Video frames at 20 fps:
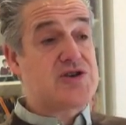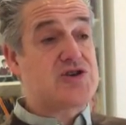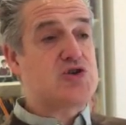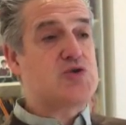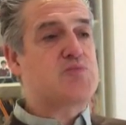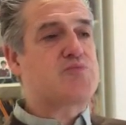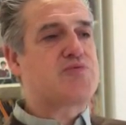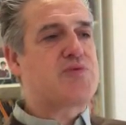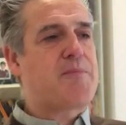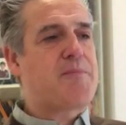do
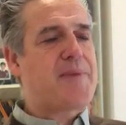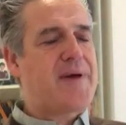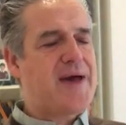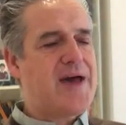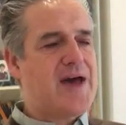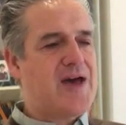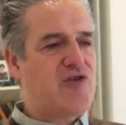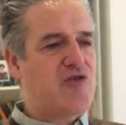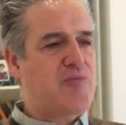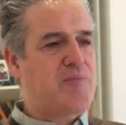
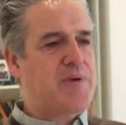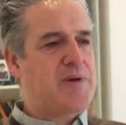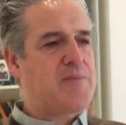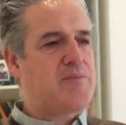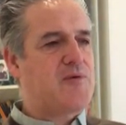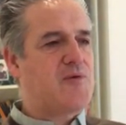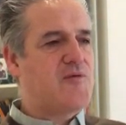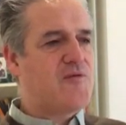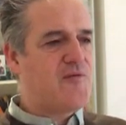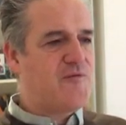prepares
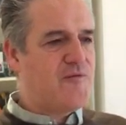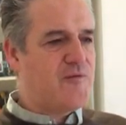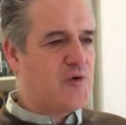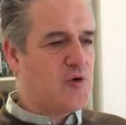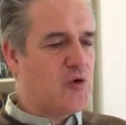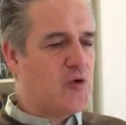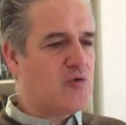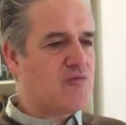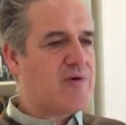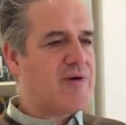people
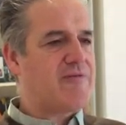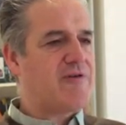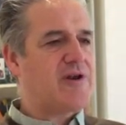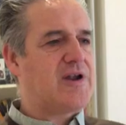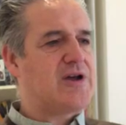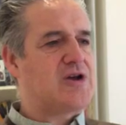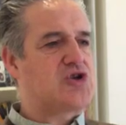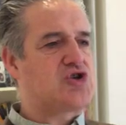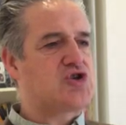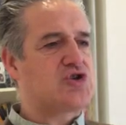for
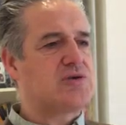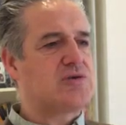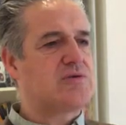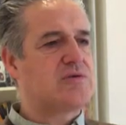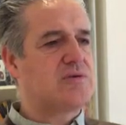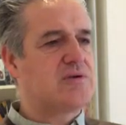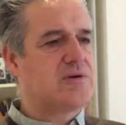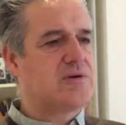revelation.